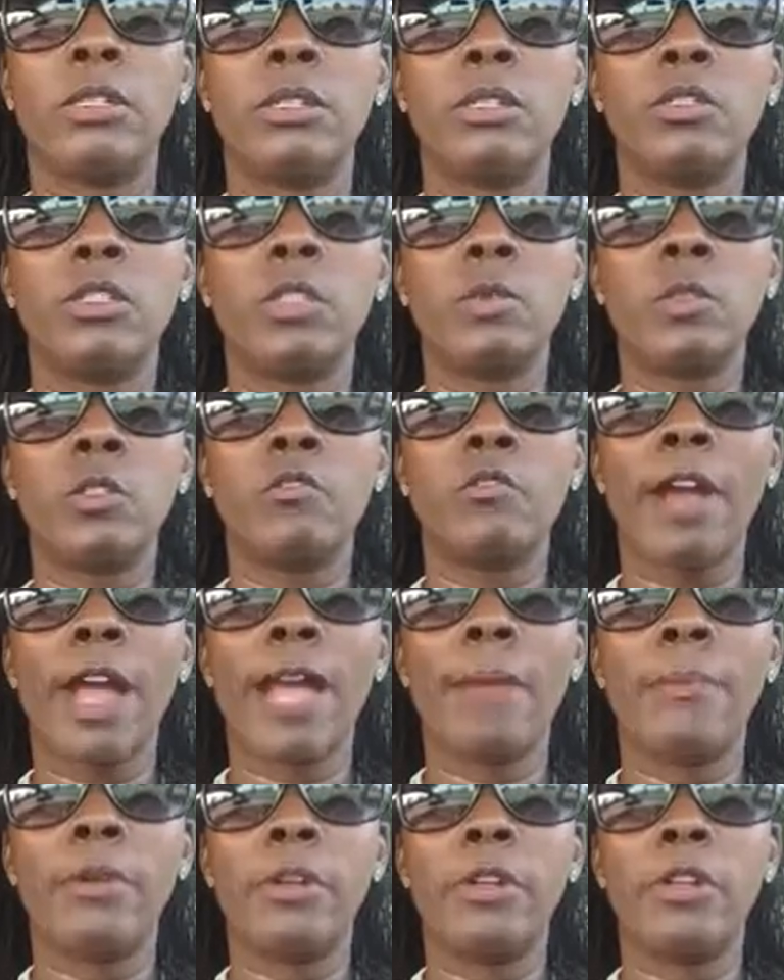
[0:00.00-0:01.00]

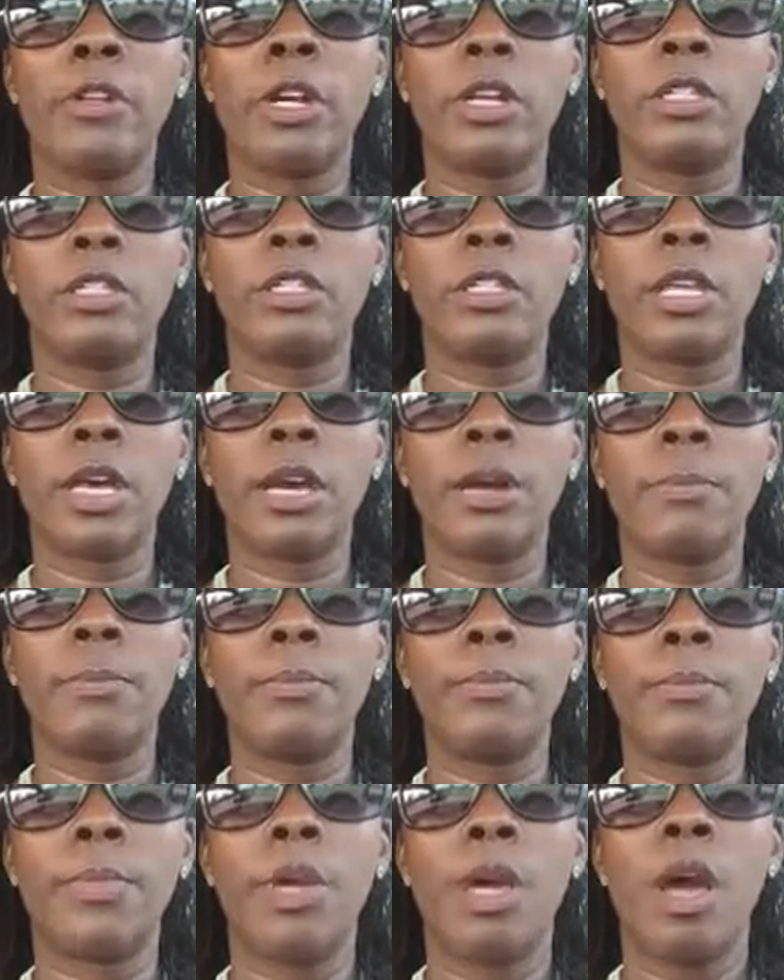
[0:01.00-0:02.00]
subscriber
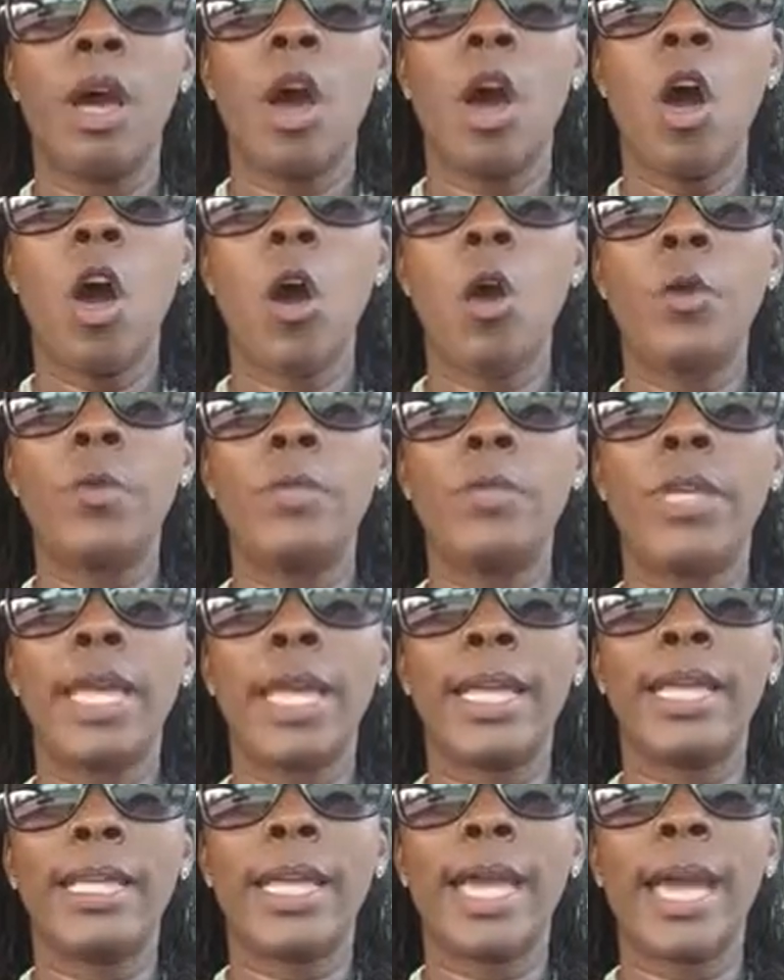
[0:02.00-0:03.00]
some hope
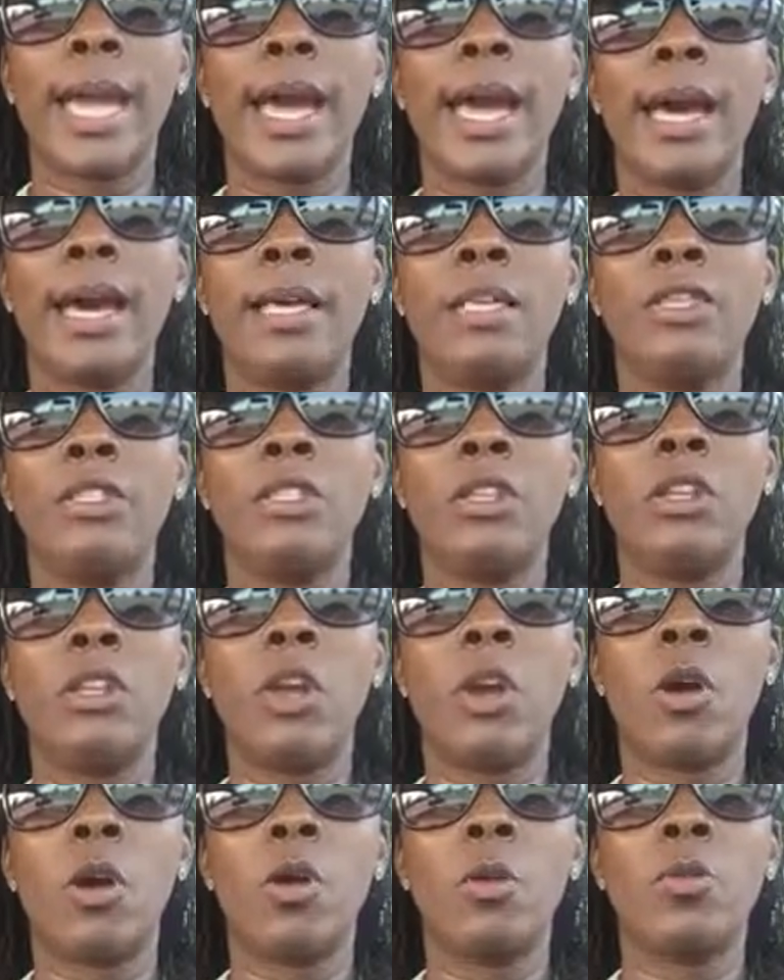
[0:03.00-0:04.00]
that yeah you
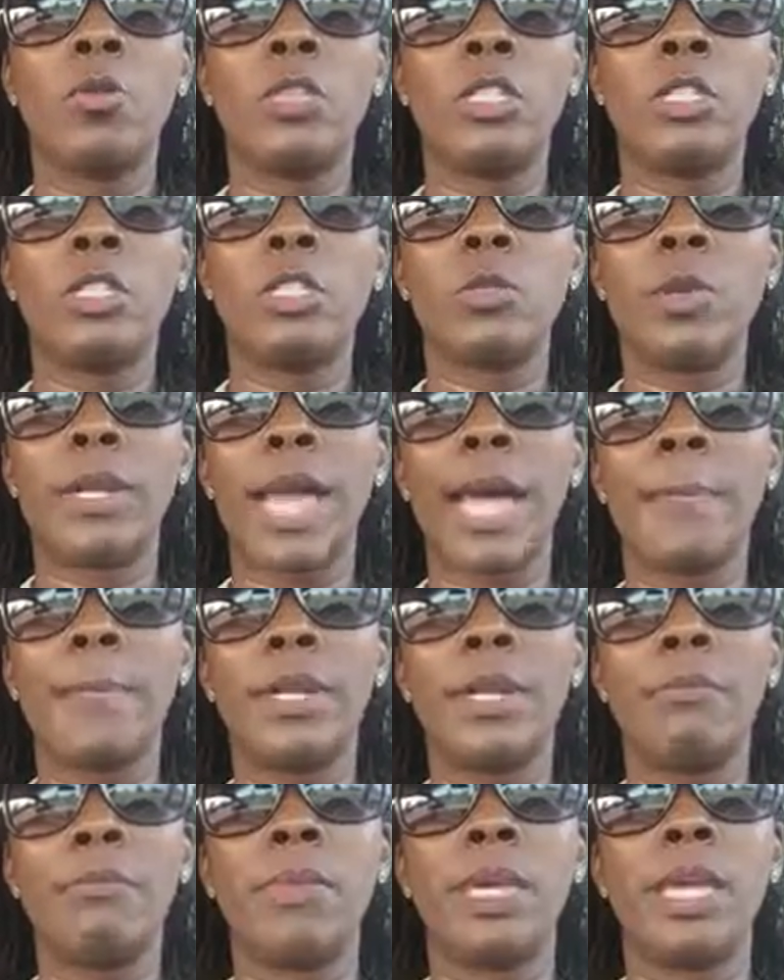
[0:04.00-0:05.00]
know this is what
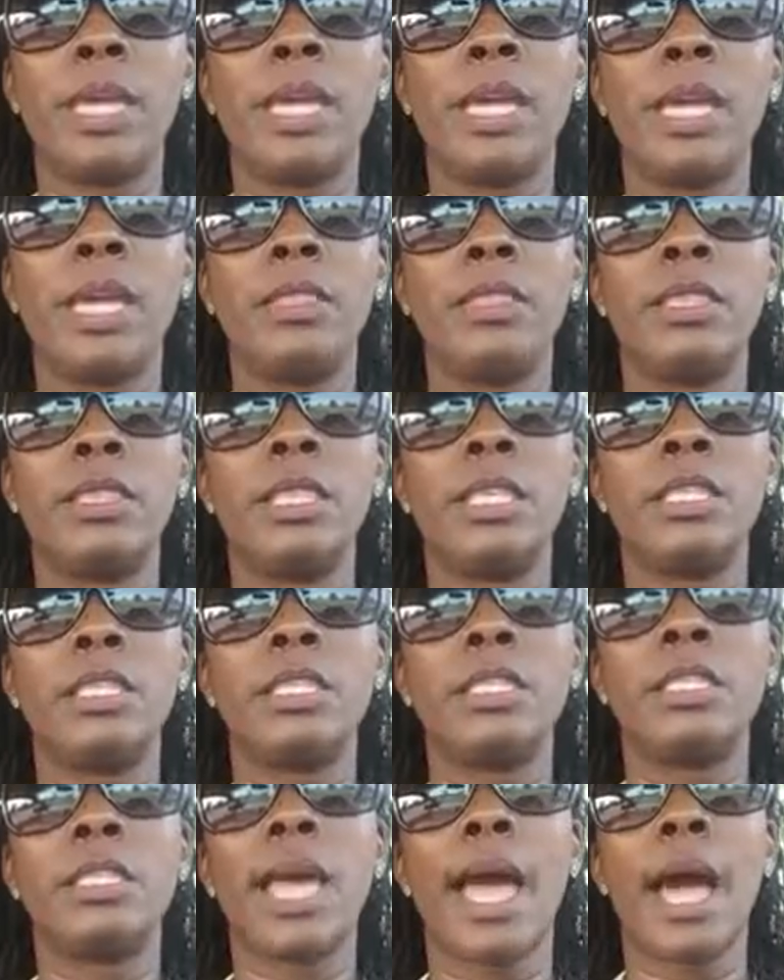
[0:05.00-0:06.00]
happened to me and this
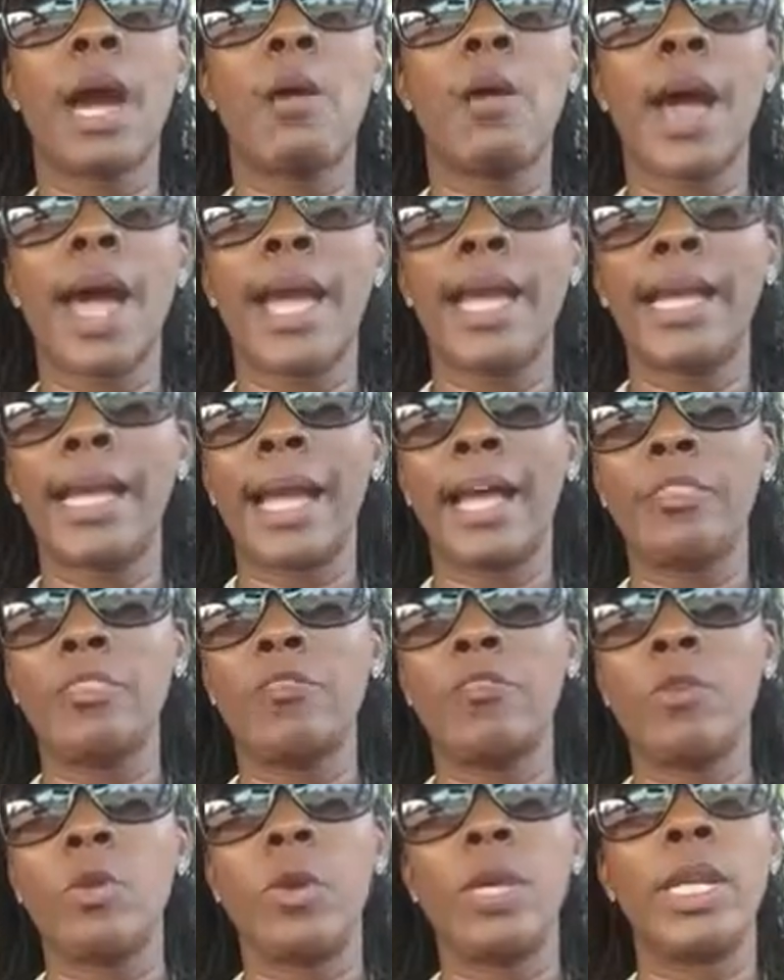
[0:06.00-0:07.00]
is how I got
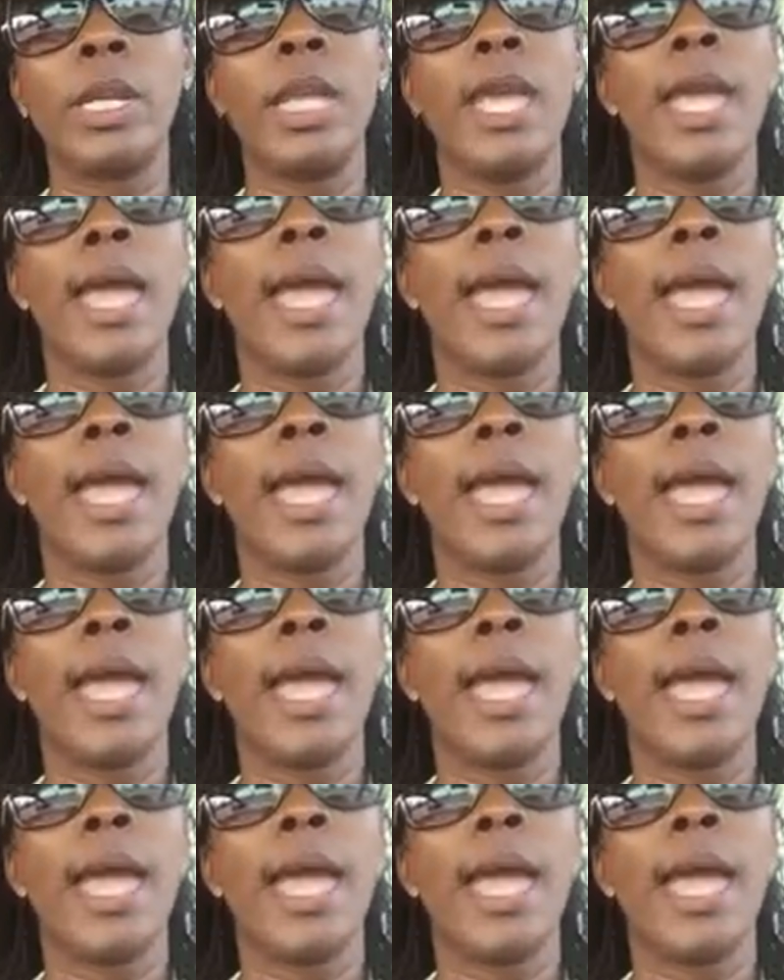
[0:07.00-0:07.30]
through it